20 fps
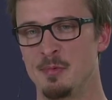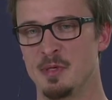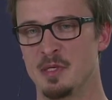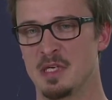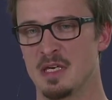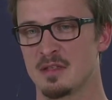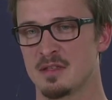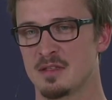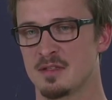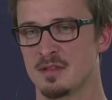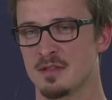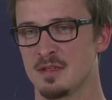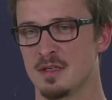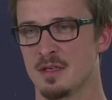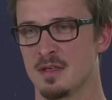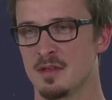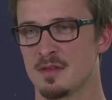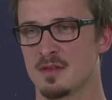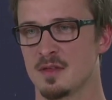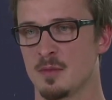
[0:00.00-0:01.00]
we get
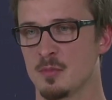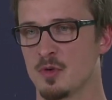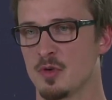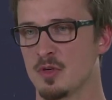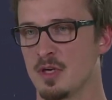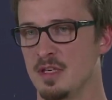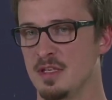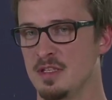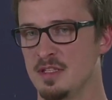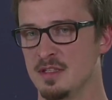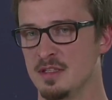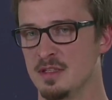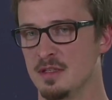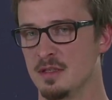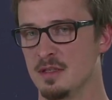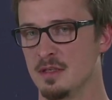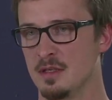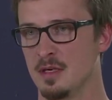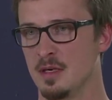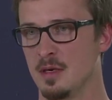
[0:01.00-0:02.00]
some good
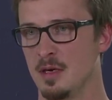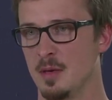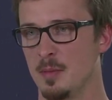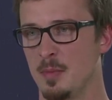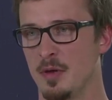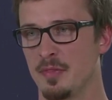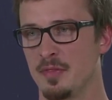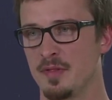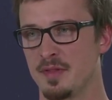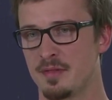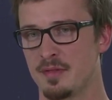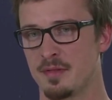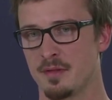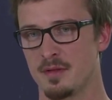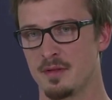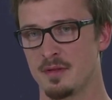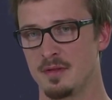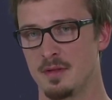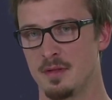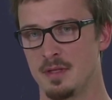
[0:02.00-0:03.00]
idea about
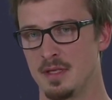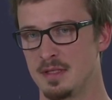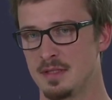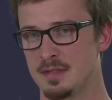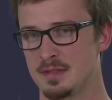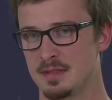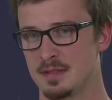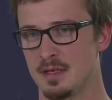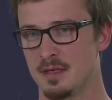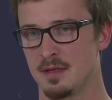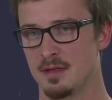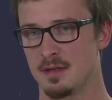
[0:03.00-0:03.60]
these